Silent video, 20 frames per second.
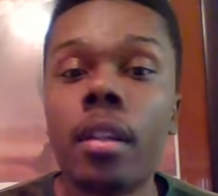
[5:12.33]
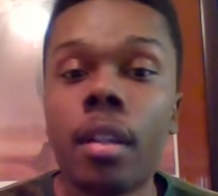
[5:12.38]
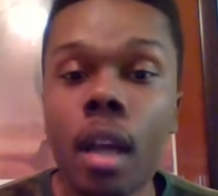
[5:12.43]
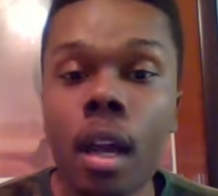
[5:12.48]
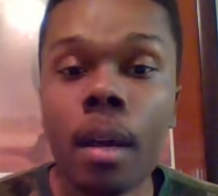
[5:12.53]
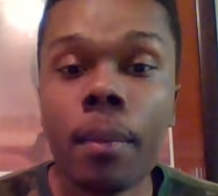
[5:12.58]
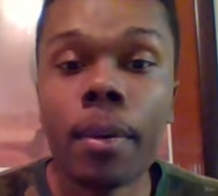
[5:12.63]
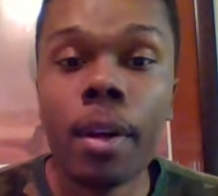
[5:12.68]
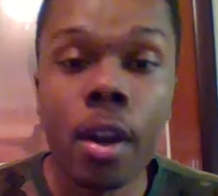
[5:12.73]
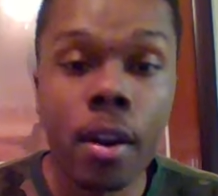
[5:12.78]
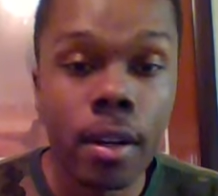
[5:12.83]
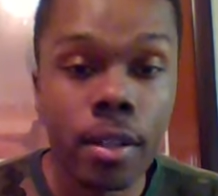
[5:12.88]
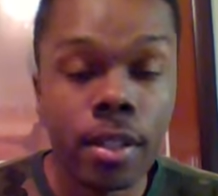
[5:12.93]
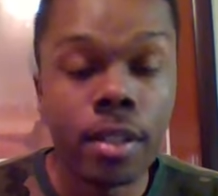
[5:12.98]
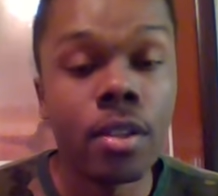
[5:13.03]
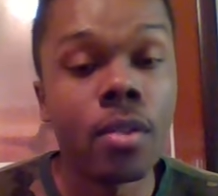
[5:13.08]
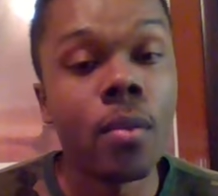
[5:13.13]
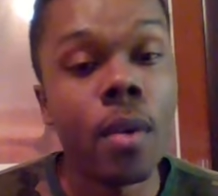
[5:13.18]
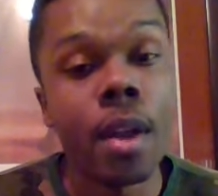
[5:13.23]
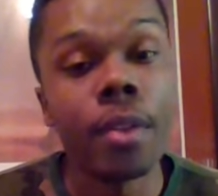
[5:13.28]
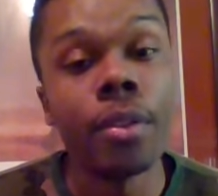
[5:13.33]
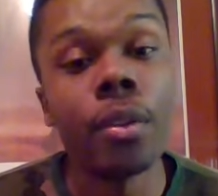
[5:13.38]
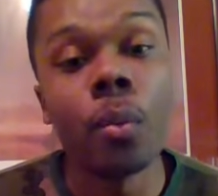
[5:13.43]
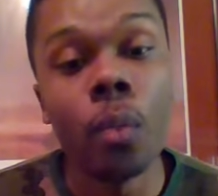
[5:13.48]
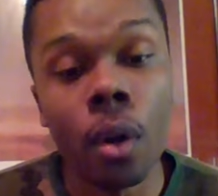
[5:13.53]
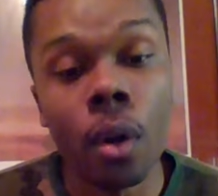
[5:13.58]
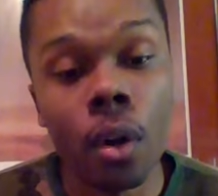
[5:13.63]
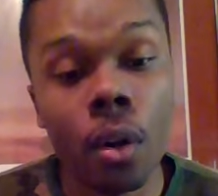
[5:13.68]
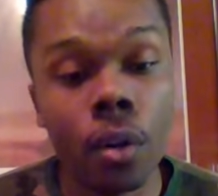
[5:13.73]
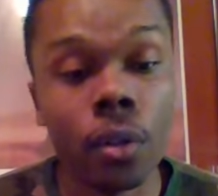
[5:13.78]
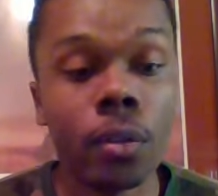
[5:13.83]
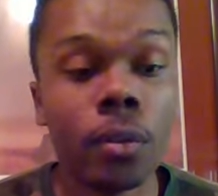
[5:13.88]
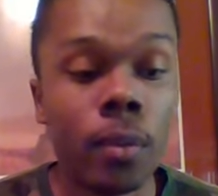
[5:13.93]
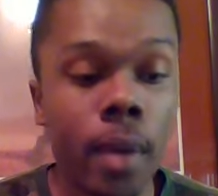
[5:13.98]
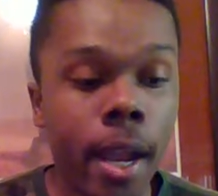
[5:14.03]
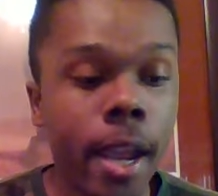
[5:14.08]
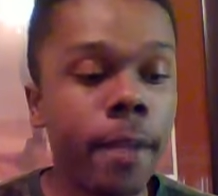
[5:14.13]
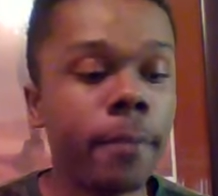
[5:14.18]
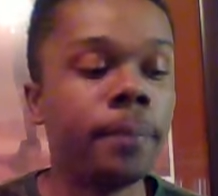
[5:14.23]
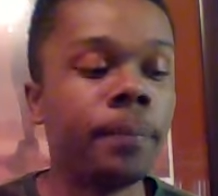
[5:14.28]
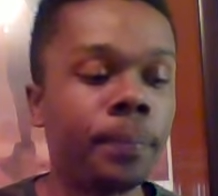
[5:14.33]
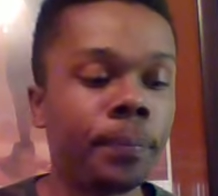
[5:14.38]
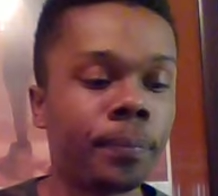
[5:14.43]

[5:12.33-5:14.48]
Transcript: um, currencies around the world, right?